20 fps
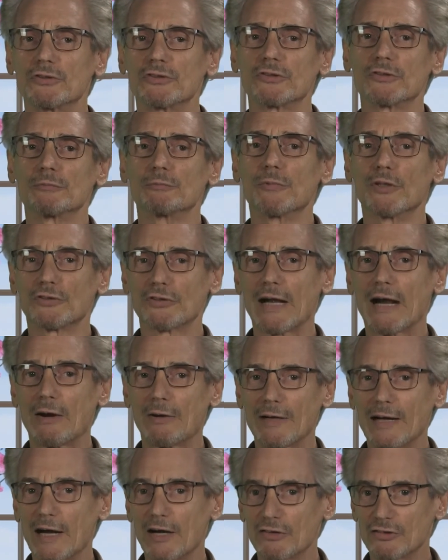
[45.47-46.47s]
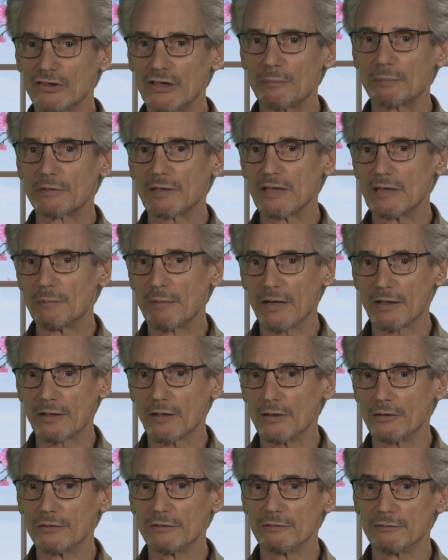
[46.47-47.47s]
which are much higher than ours, typically about
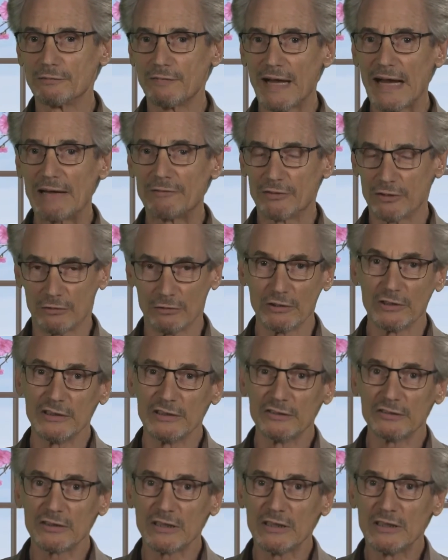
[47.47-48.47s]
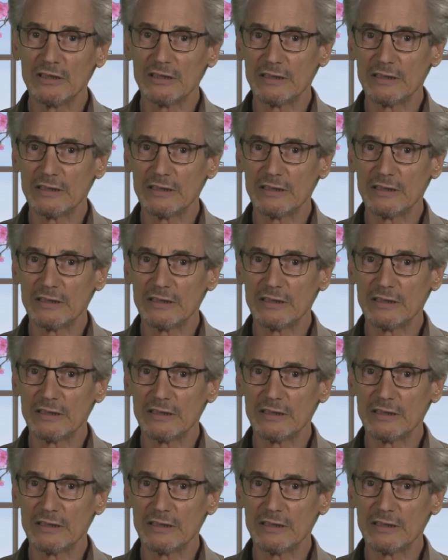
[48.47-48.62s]
105 degrees.